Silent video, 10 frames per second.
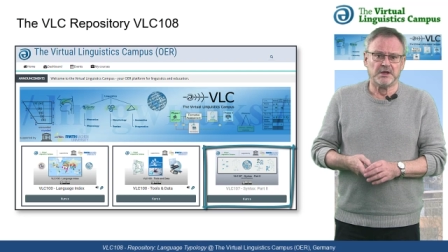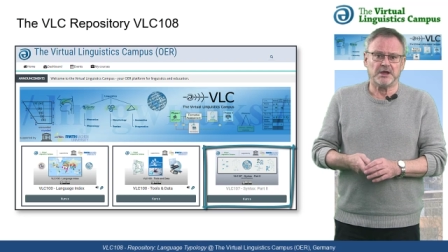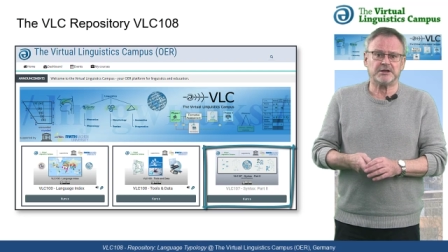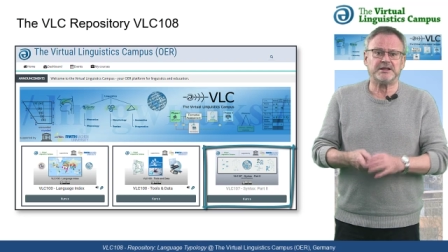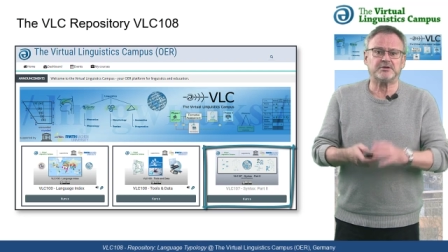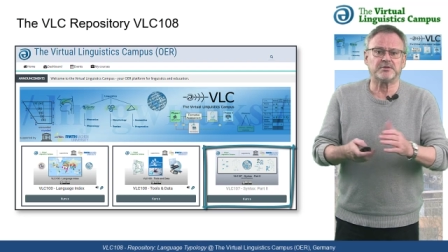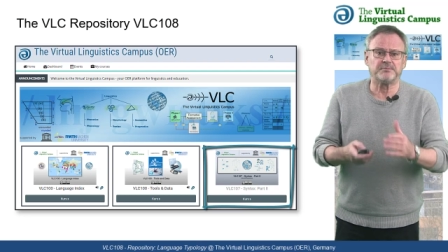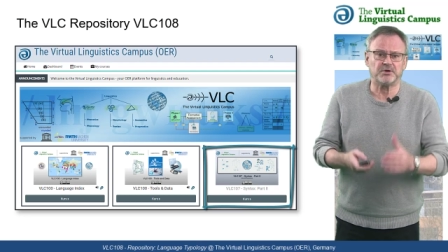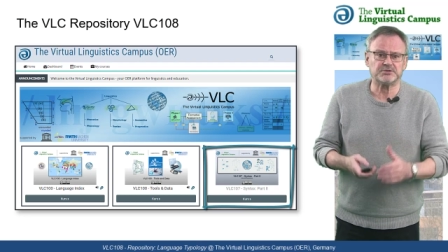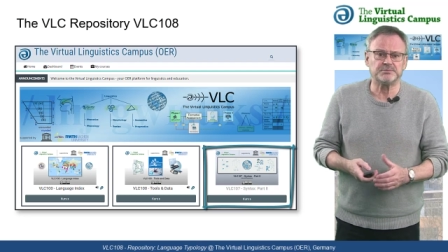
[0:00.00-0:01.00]
A click on the
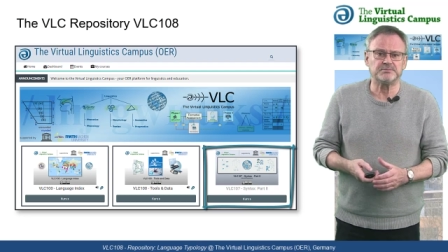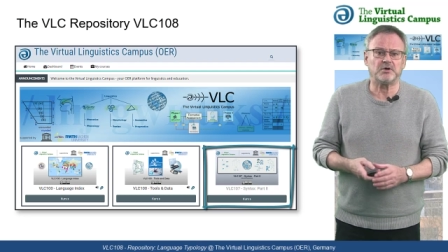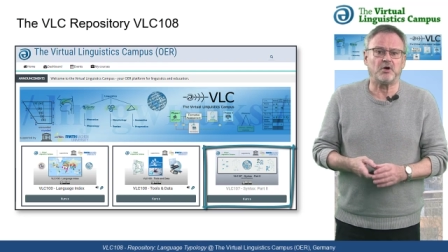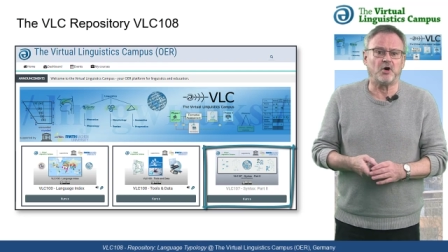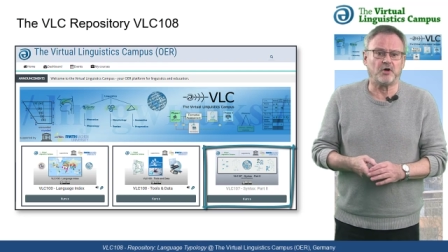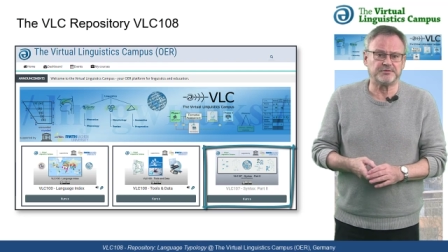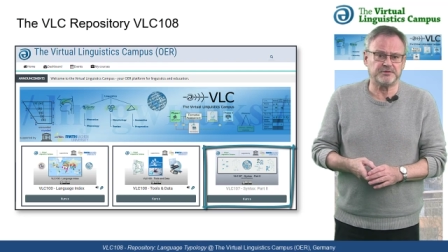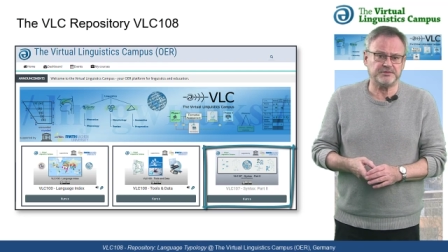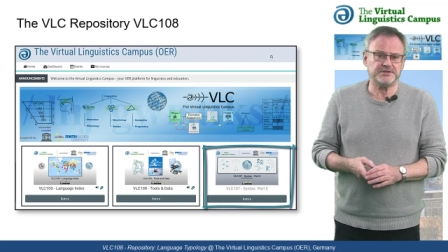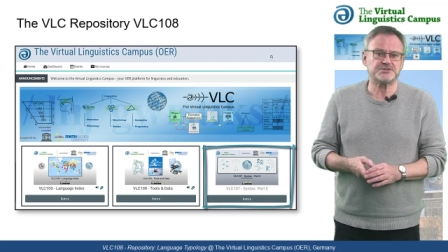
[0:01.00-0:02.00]
bottom of the
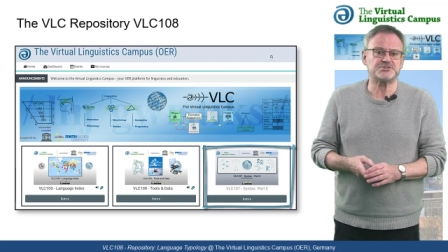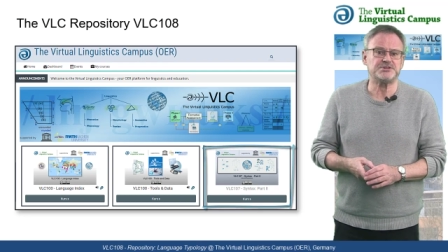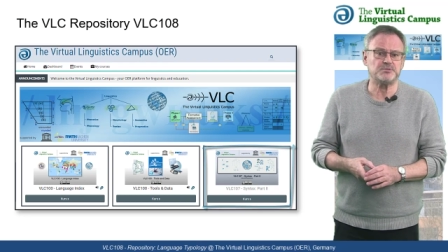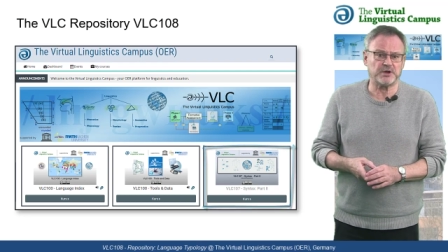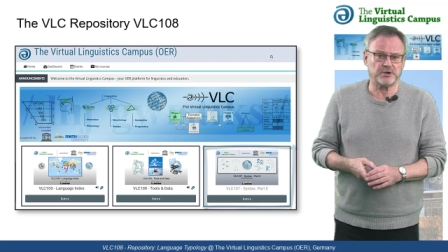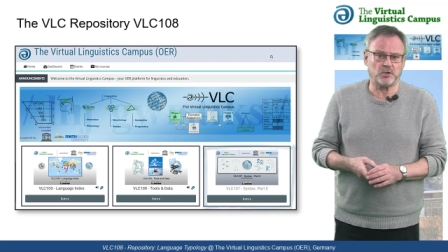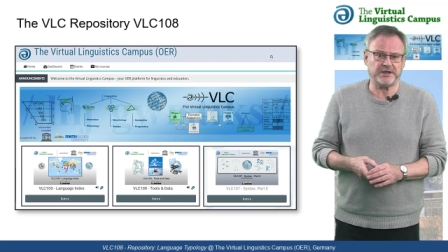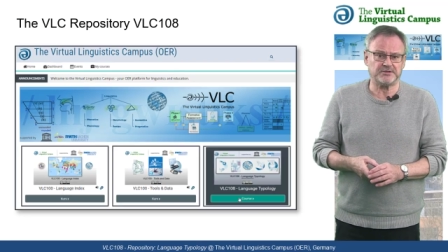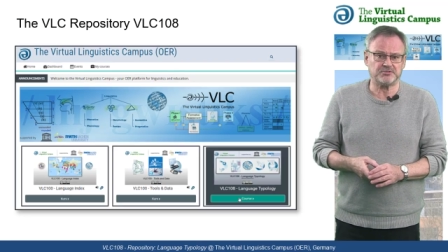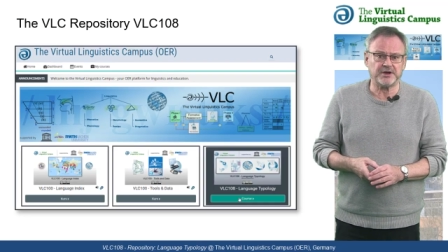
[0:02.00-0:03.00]
VLC
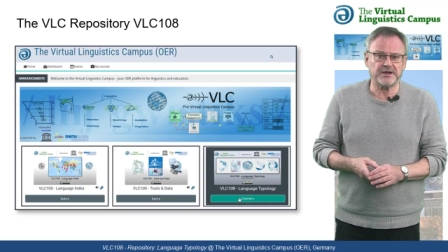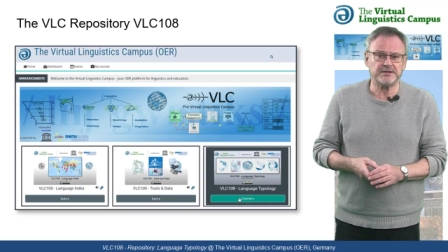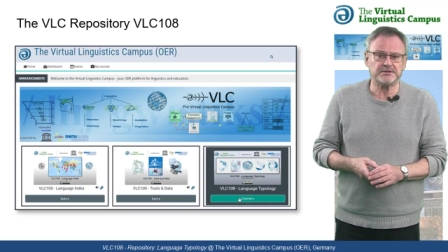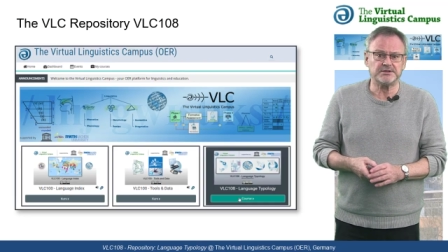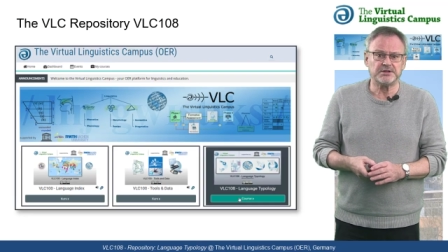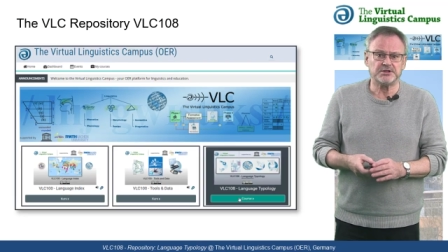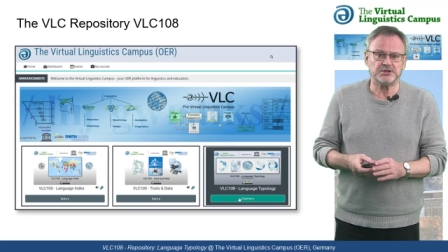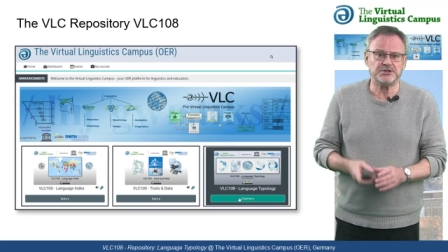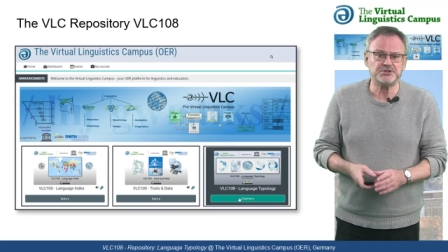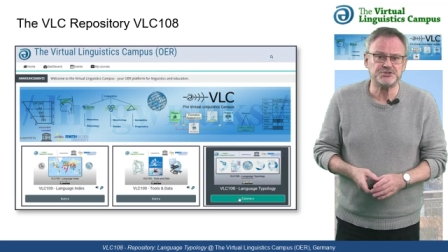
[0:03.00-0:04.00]
108 tile
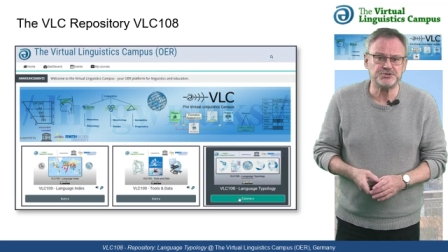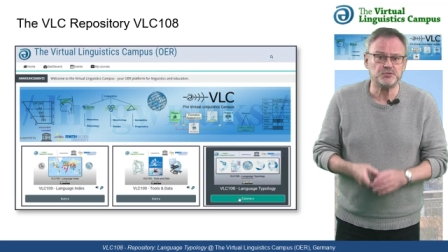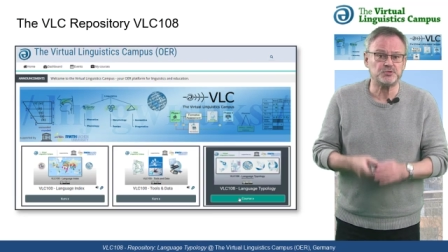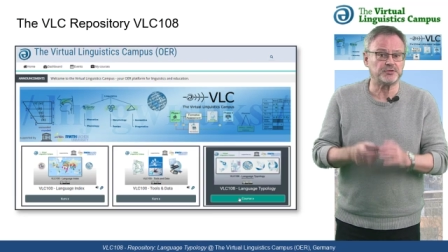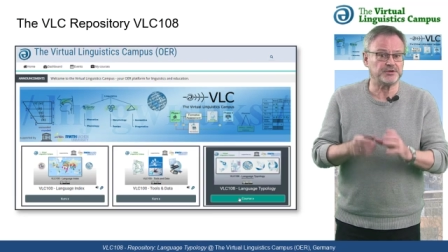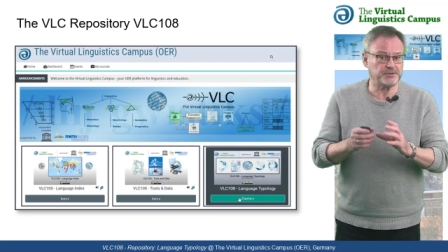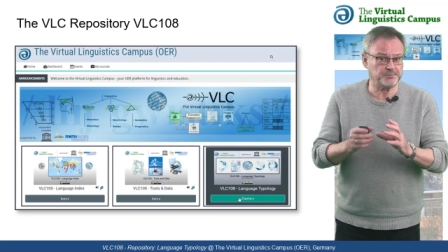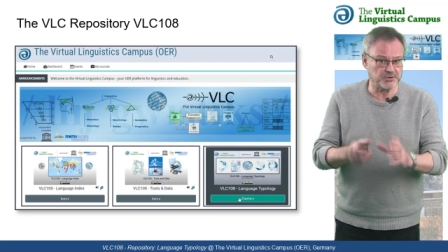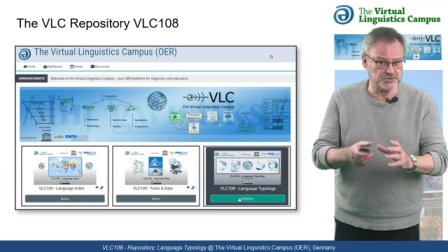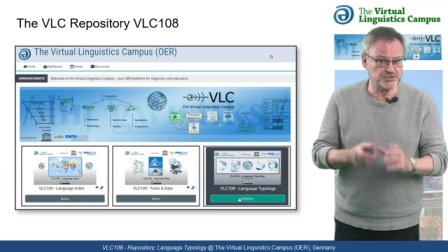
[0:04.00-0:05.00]
leads you to the
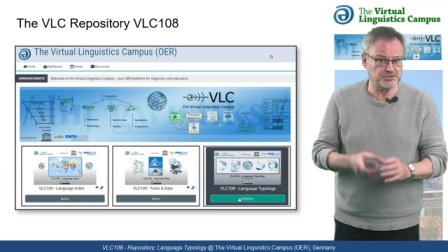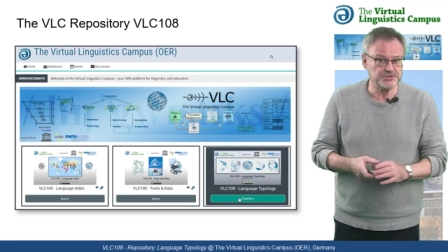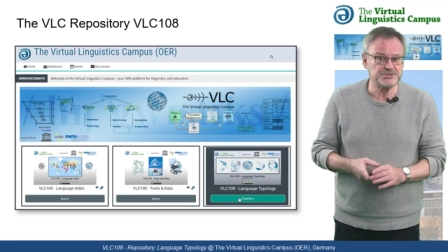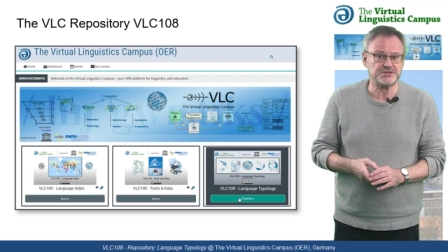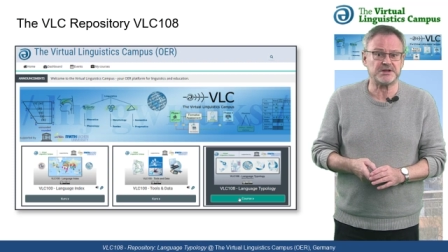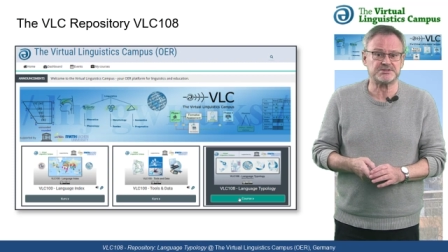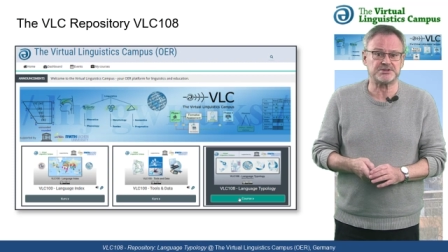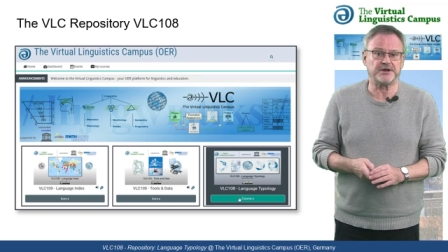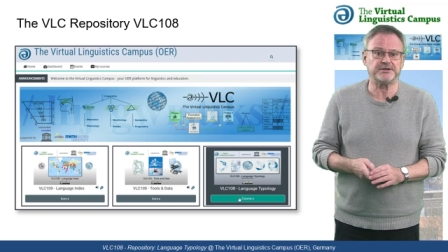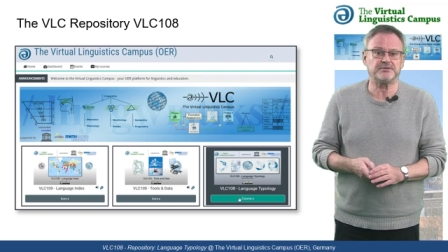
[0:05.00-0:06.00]
repository start
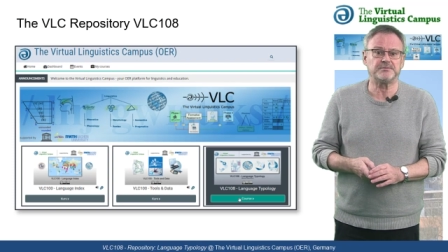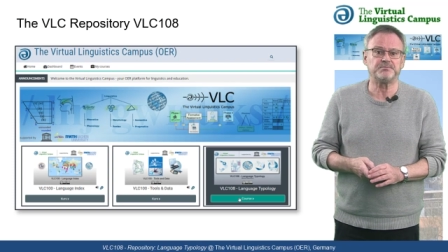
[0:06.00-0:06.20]
site,